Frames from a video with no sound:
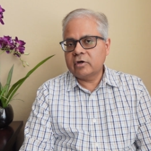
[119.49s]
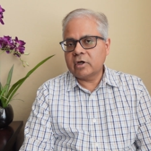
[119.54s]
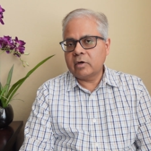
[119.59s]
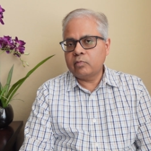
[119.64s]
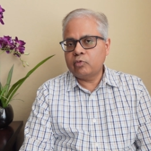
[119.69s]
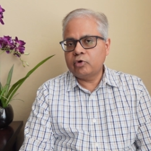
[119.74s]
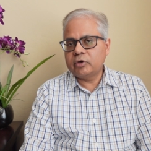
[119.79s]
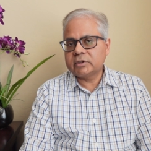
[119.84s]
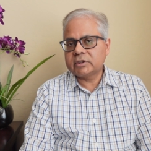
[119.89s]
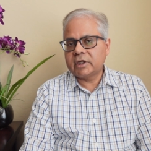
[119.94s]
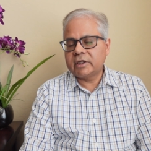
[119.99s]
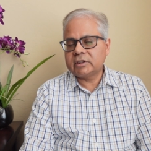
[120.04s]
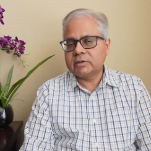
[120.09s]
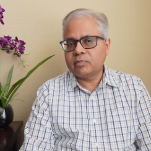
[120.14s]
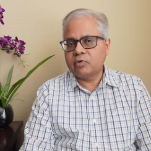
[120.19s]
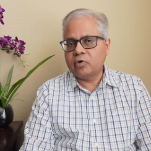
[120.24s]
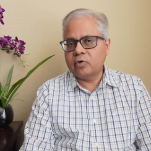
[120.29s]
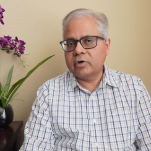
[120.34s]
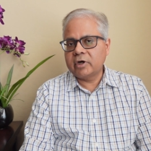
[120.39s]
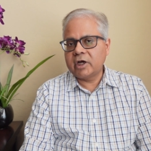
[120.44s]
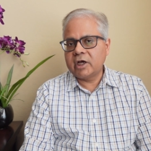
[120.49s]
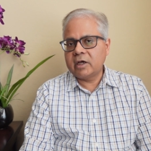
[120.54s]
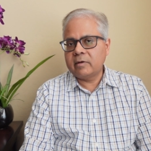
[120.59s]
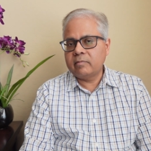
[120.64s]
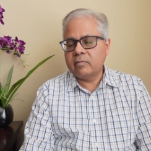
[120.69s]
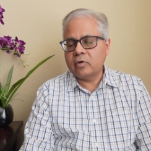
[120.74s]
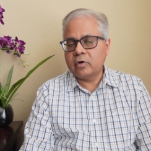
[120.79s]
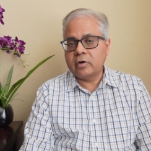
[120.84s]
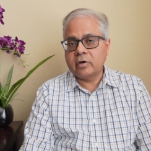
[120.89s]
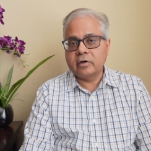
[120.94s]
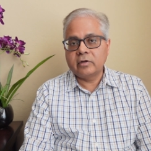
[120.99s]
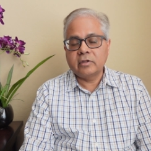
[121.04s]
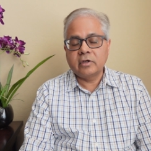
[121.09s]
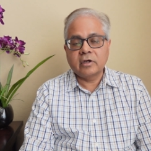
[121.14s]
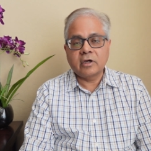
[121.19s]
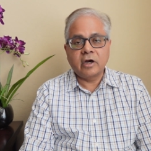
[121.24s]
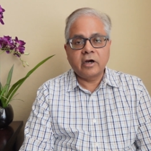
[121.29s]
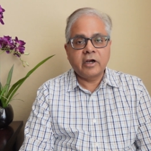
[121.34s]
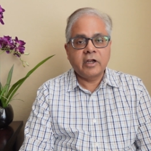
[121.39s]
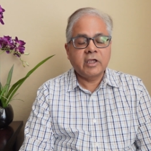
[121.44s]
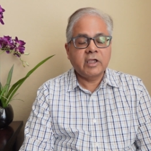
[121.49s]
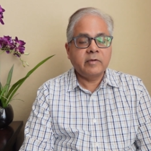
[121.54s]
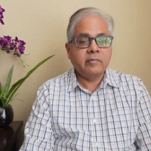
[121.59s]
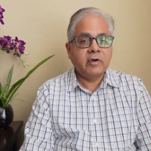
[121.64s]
Computer Science program or the Carnegie